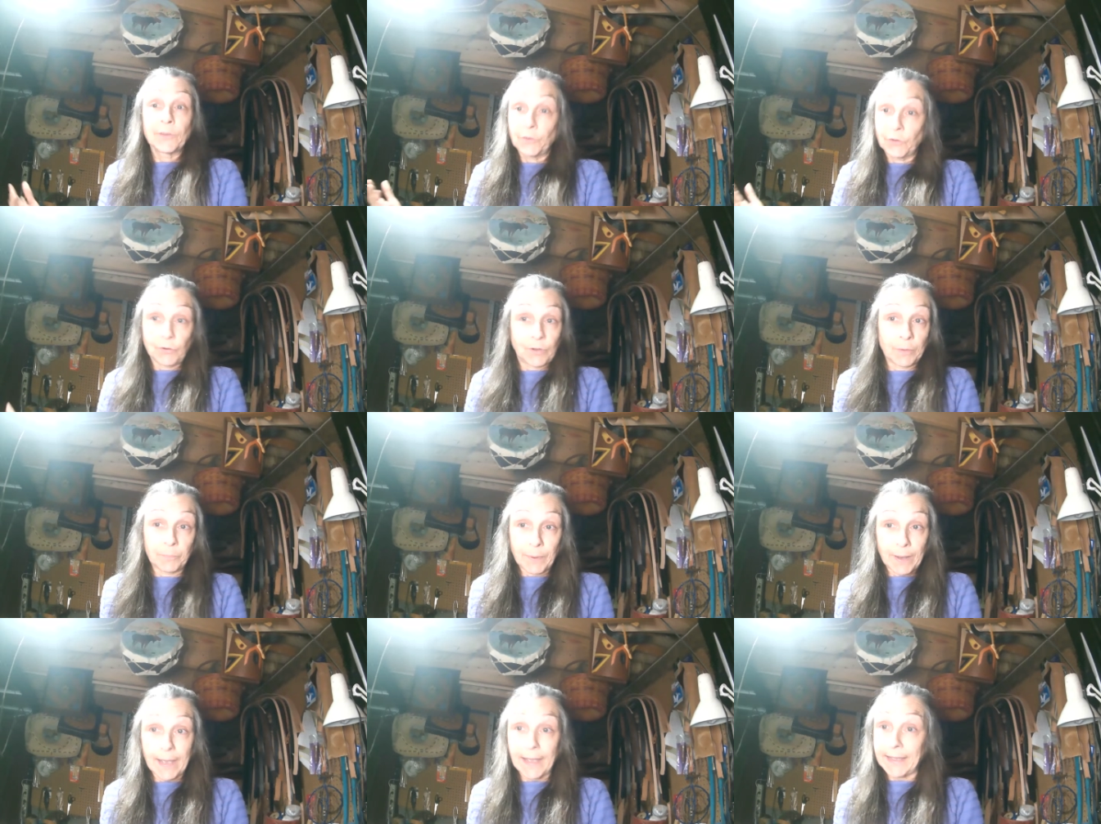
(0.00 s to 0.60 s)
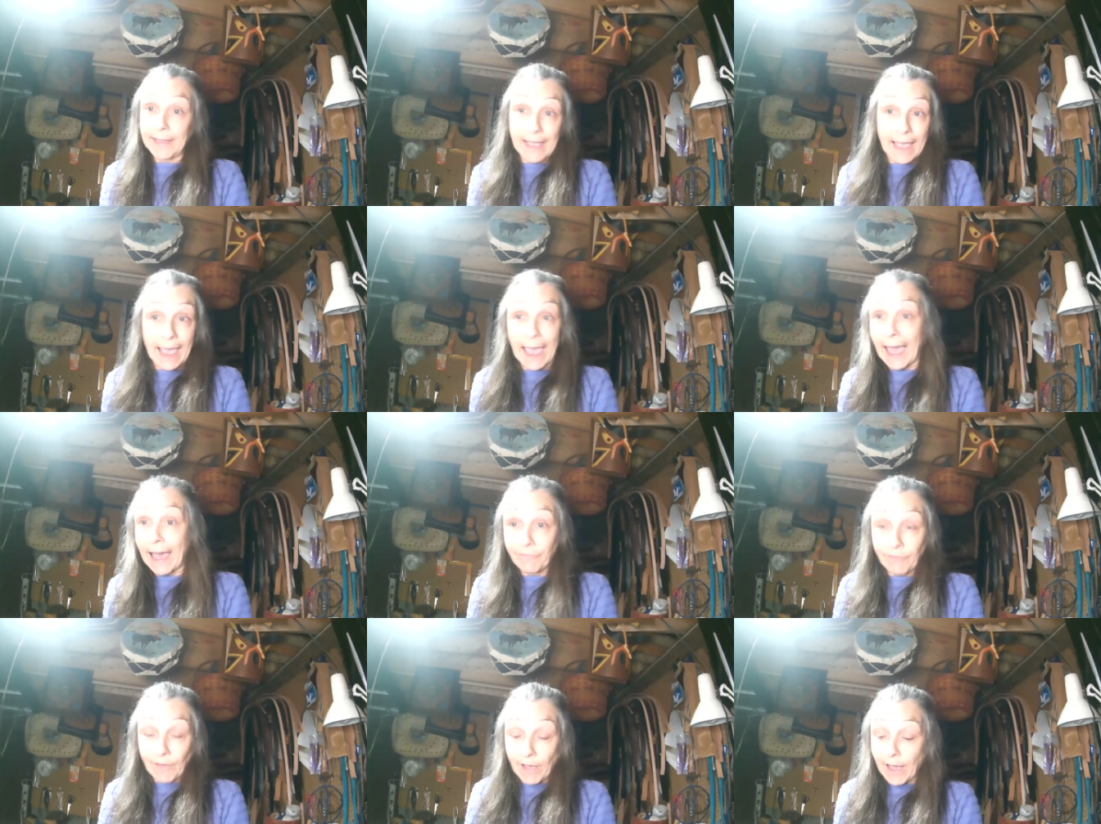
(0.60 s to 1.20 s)
You can buy a
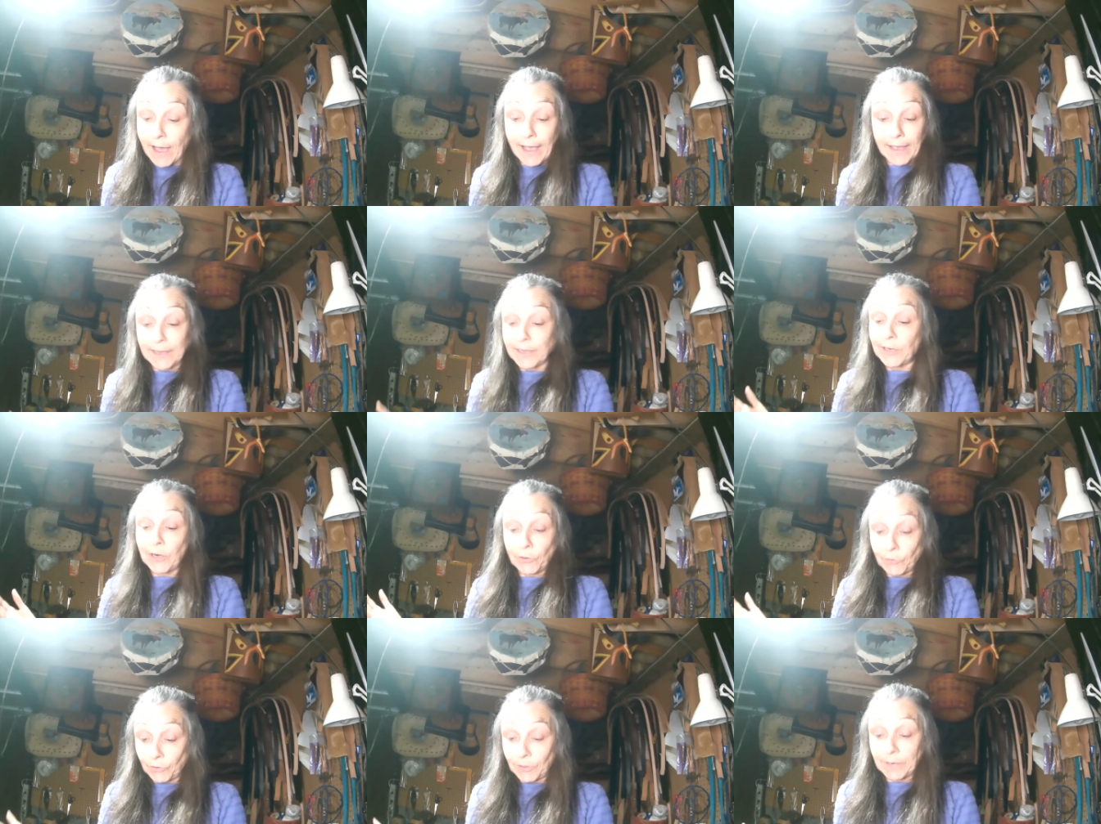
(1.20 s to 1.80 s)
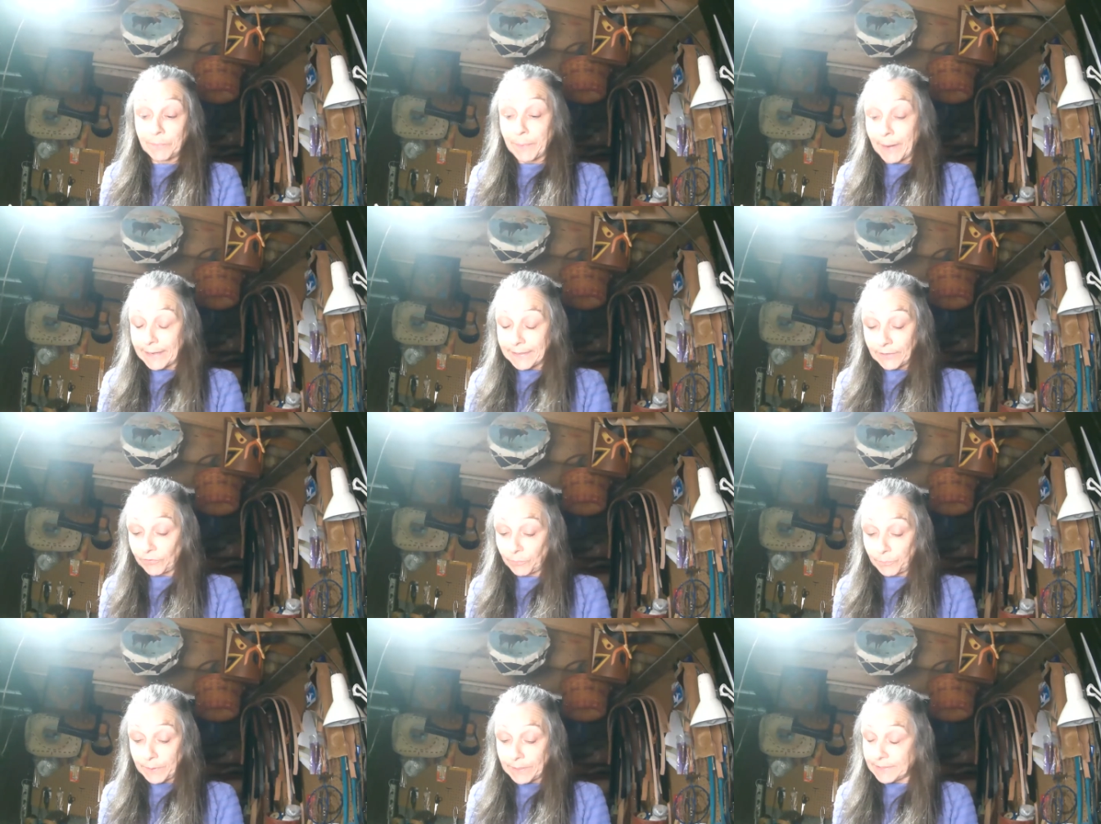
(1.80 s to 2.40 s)
half a hide, you know, you can buy
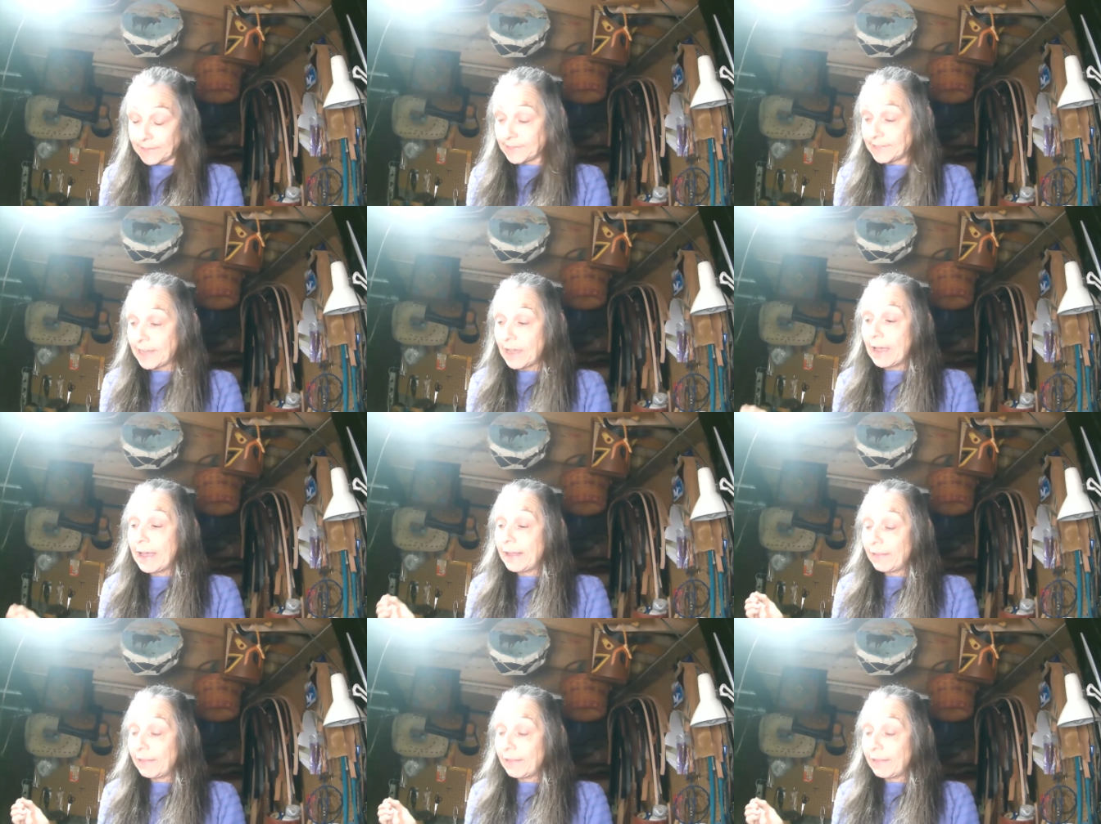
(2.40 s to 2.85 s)
different pieces.